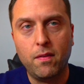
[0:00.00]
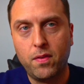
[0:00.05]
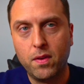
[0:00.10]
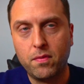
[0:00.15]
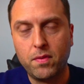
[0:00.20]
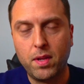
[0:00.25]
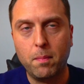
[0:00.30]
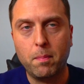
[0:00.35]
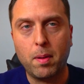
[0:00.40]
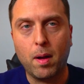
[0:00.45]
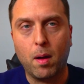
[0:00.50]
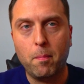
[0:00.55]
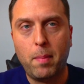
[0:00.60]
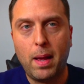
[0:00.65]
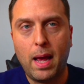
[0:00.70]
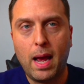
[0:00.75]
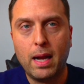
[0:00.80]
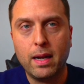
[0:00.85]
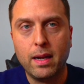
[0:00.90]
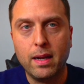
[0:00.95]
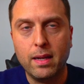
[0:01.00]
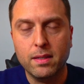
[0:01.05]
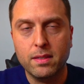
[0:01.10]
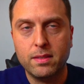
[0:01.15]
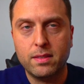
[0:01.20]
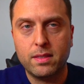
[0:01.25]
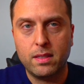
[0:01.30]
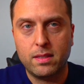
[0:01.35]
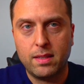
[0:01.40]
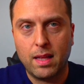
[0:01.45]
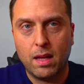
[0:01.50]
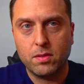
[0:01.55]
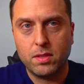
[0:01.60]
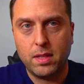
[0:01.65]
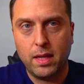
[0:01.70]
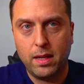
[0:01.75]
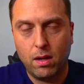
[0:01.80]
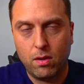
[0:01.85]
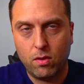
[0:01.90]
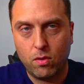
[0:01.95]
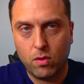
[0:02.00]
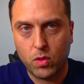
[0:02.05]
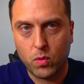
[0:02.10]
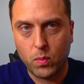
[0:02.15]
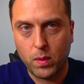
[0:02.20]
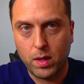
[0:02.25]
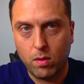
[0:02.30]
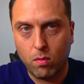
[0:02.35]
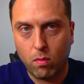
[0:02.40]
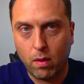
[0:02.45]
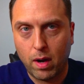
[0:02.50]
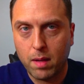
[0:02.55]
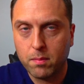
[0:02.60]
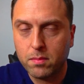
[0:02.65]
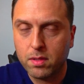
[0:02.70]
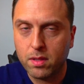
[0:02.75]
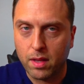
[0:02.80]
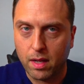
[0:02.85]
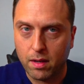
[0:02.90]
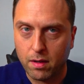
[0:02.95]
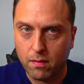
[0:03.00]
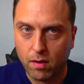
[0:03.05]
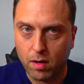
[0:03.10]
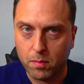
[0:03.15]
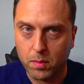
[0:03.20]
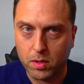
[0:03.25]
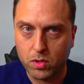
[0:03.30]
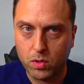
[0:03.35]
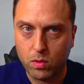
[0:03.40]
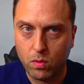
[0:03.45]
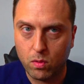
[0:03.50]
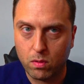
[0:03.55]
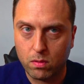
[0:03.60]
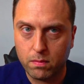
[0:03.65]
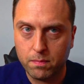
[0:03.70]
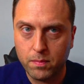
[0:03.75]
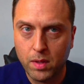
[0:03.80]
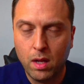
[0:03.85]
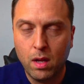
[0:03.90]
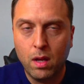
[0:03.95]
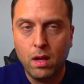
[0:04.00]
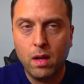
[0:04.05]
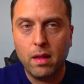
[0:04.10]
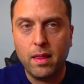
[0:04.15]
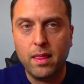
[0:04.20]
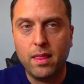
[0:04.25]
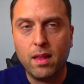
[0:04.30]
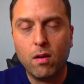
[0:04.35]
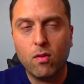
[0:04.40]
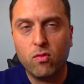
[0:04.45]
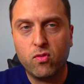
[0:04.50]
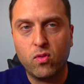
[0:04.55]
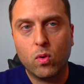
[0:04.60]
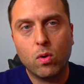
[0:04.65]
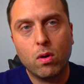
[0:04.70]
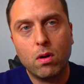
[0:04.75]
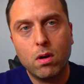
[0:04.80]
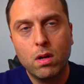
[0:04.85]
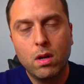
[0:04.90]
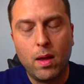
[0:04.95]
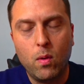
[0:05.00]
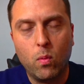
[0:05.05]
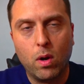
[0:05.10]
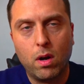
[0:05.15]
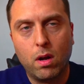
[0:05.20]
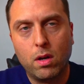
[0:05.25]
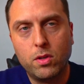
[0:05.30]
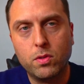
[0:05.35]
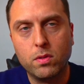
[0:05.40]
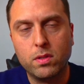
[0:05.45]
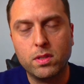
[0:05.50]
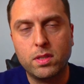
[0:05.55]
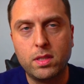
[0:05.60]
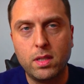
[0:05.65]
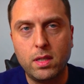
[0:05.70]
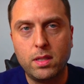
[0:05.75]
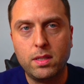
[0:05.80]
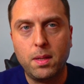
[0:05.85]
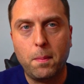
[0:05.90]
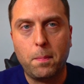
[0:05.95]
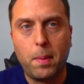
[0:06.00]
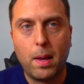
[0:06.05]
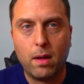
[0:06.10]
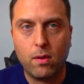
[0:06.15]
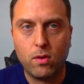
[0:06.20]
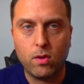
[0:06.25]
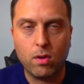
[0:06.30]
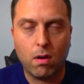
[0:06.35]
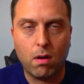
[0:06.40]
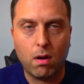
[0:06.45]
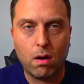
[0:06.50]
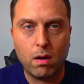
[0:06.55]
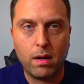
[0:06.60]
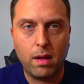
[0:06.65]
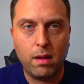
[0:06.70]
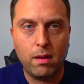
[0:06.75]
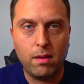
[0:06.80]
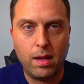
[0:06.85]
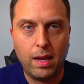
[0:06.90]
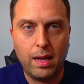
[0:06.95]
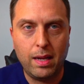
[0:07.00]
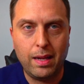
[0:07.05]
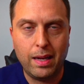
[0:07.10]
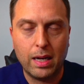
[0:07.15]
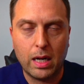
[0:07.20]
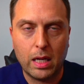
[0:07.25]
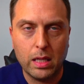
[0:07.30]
15-pound bag is 6,803 grams. Thank you very much, Google. Therefore, a 160-pound dog is eating